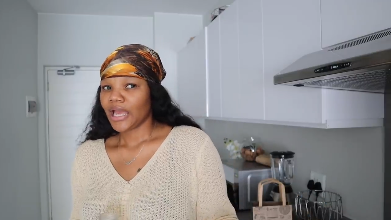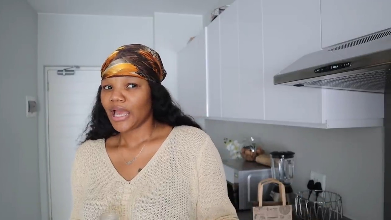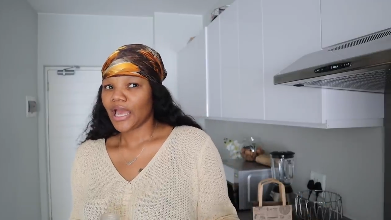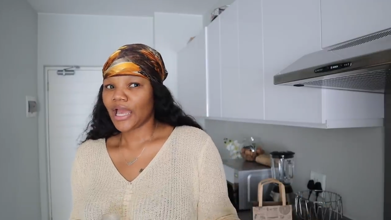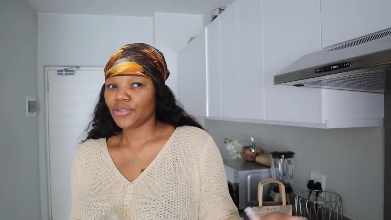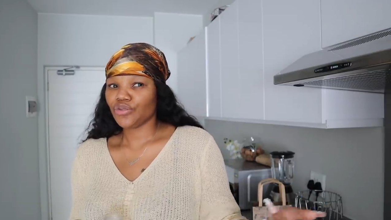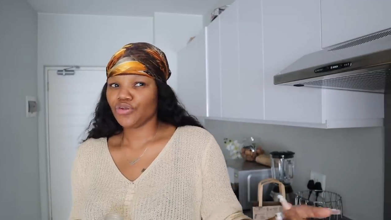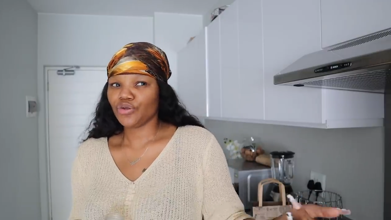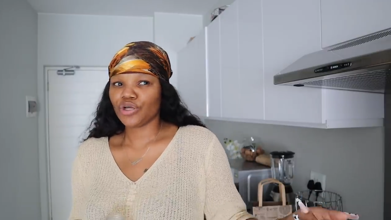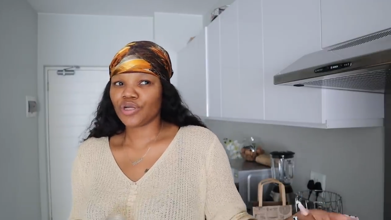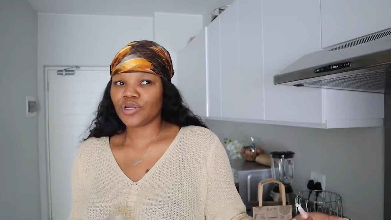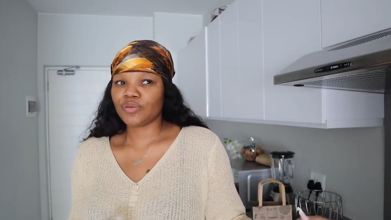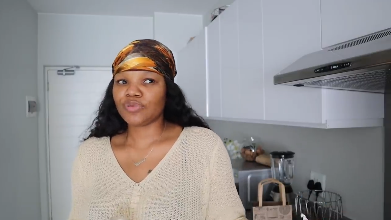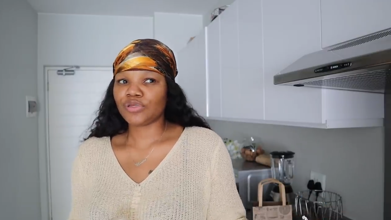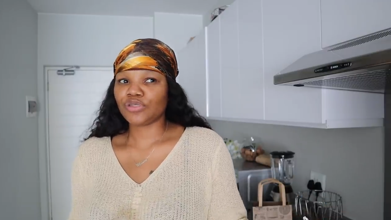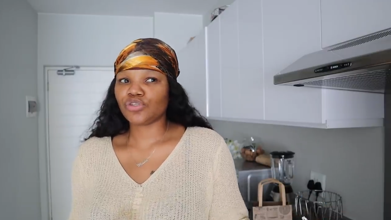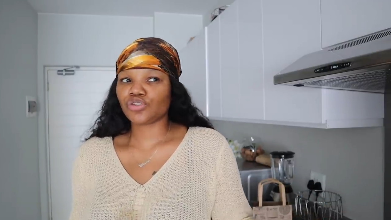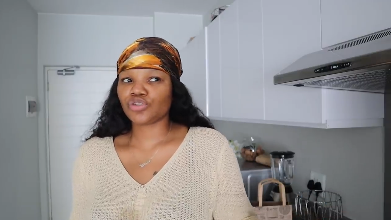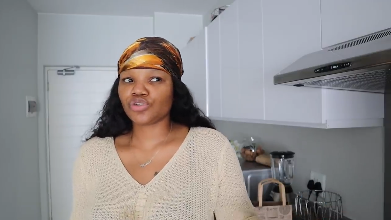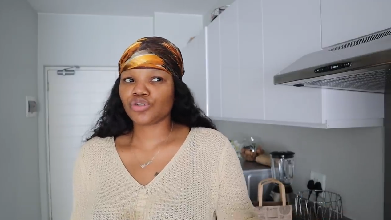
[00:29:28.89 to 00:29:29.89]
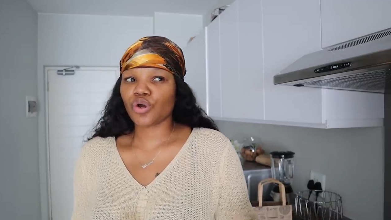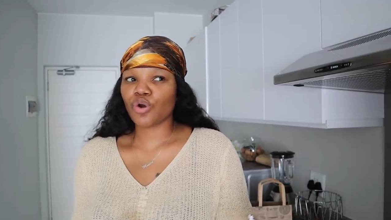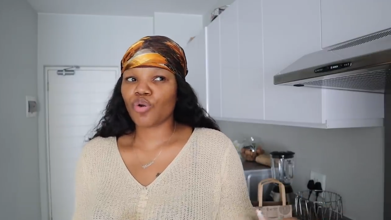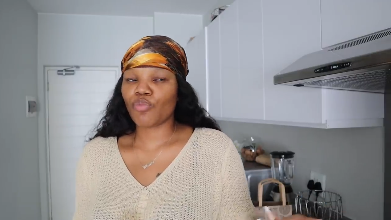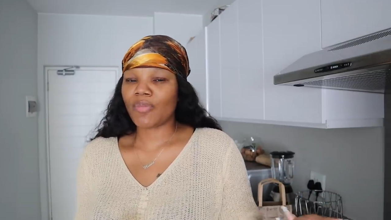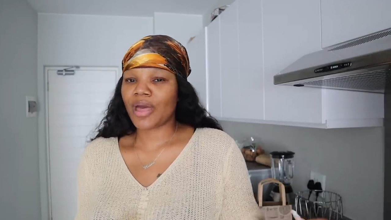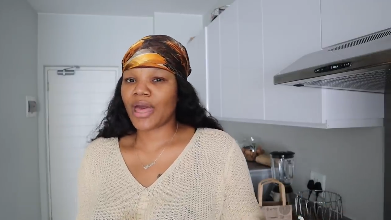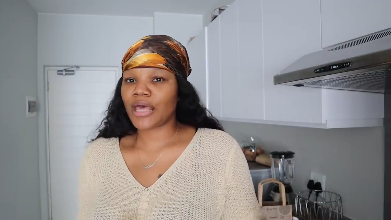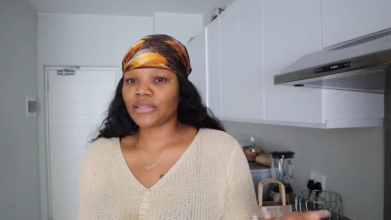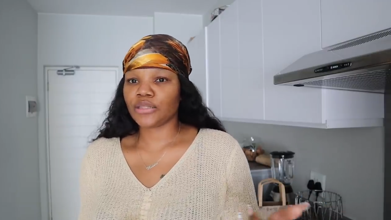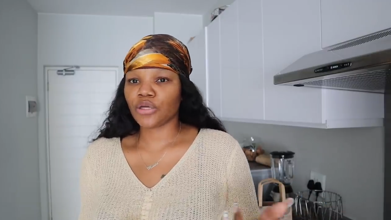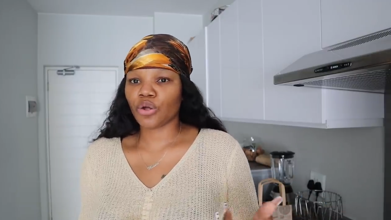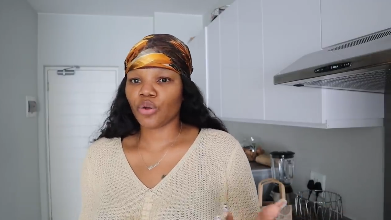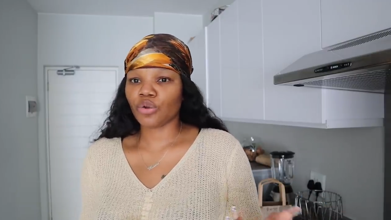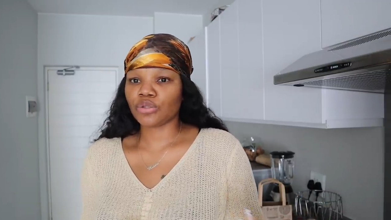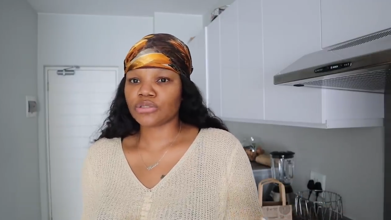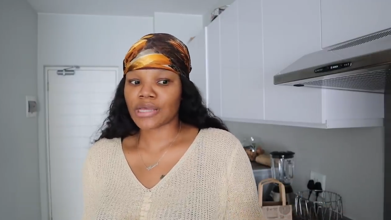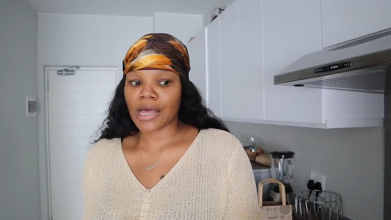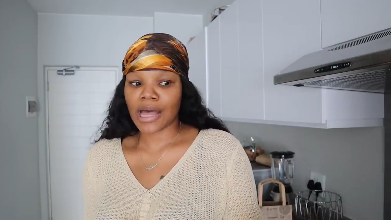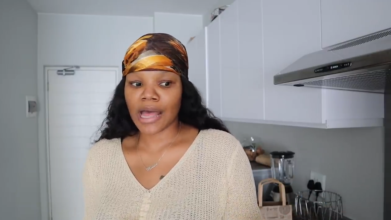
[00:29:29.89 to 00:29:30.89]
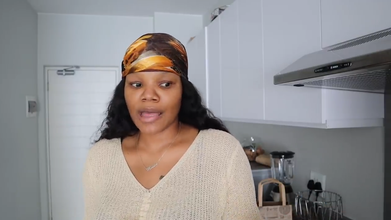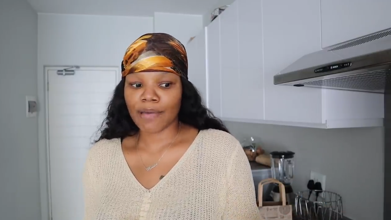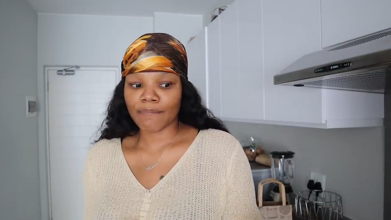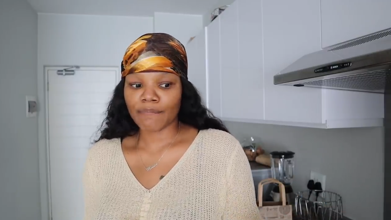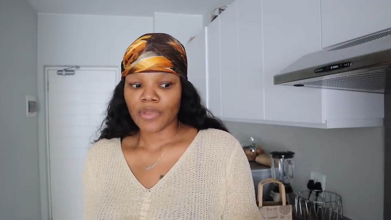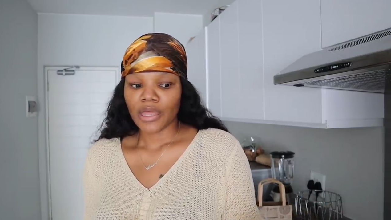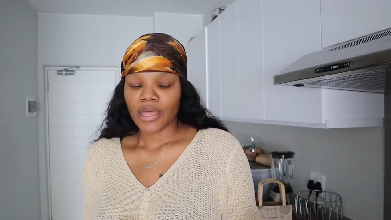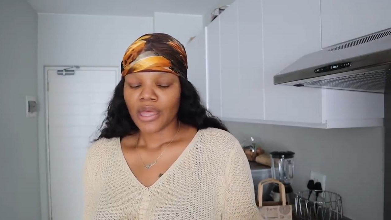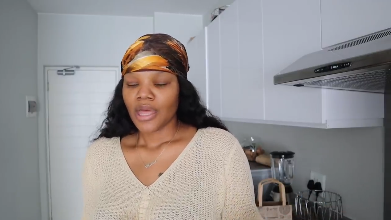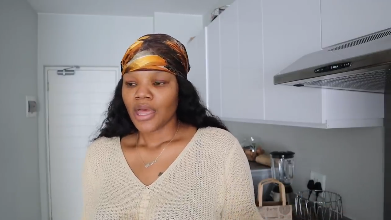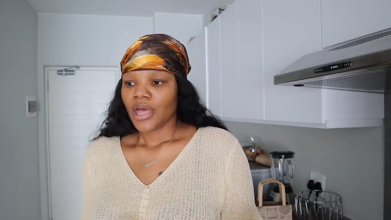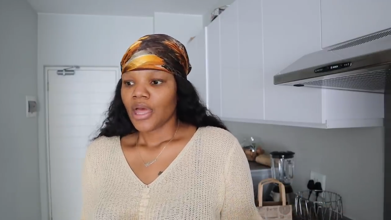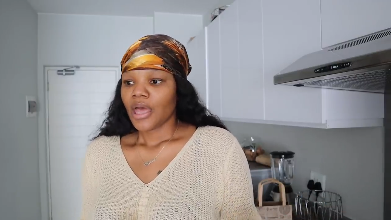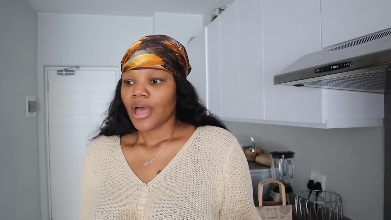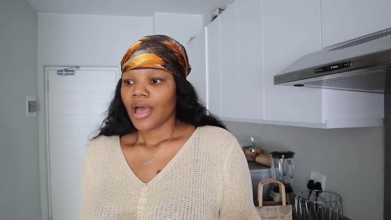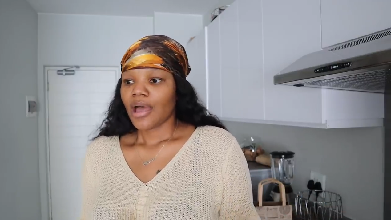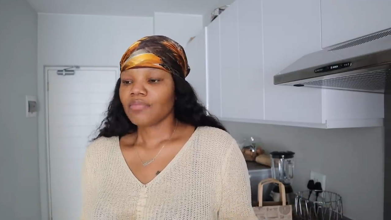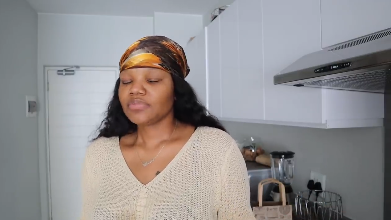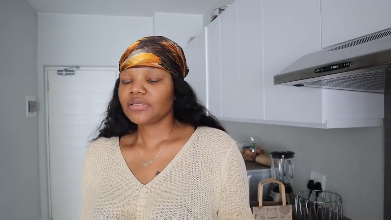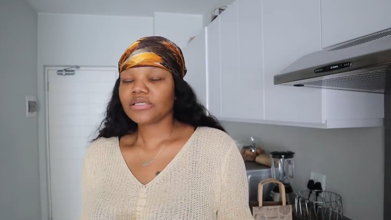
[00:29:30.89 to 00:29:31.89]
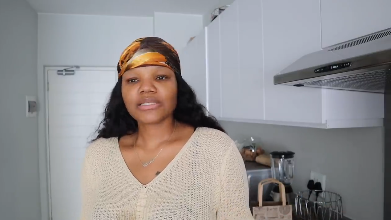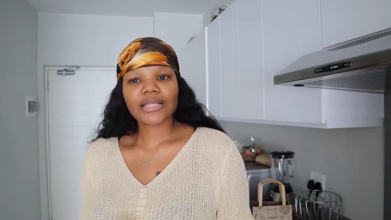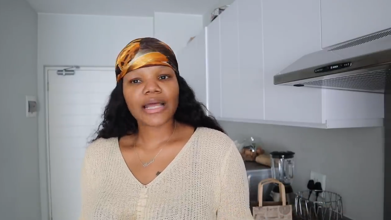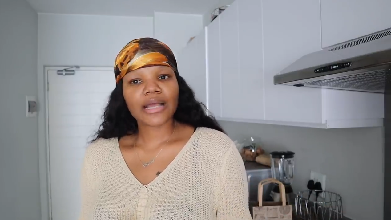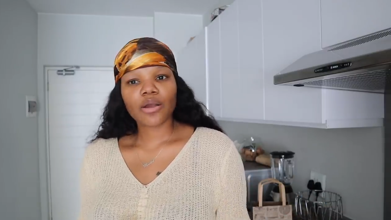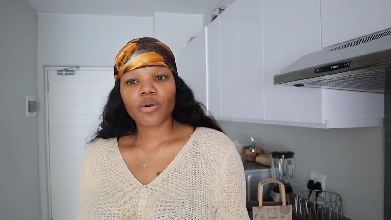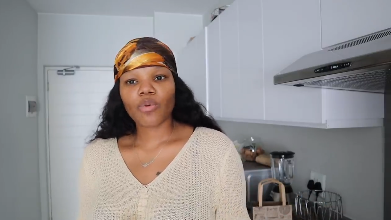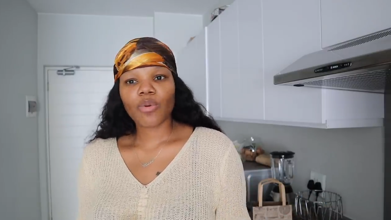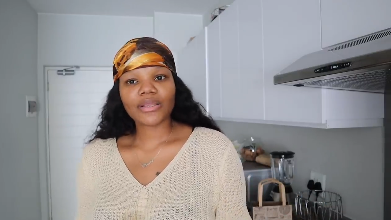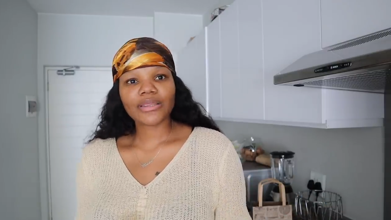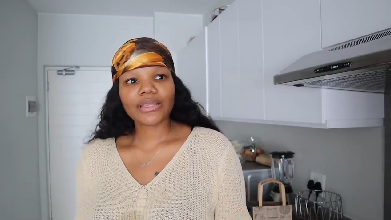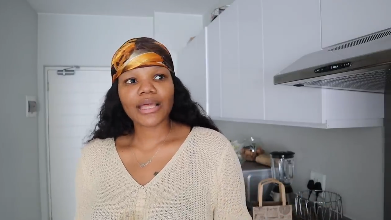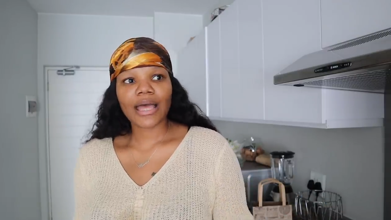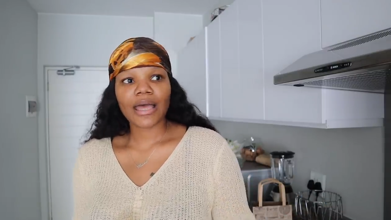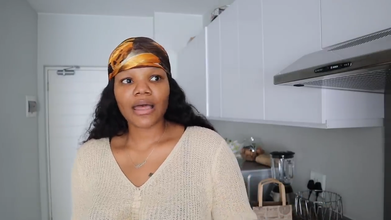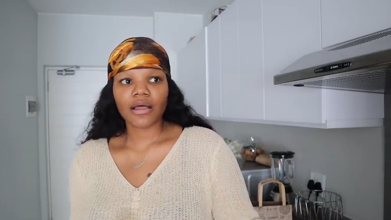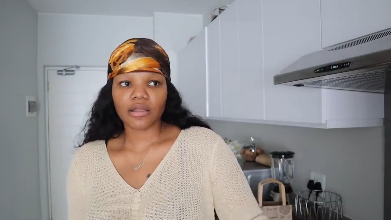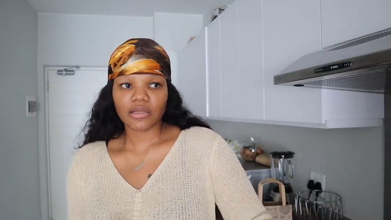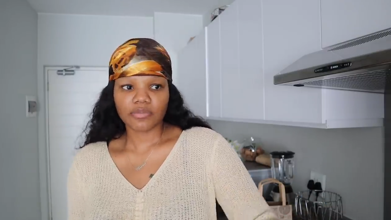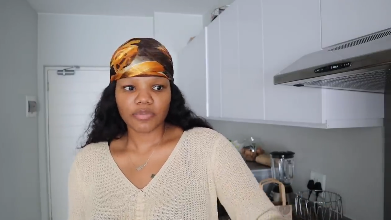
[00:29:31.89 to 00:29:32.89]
And you're going to be so mad the whole time. I'm just like, what the hell?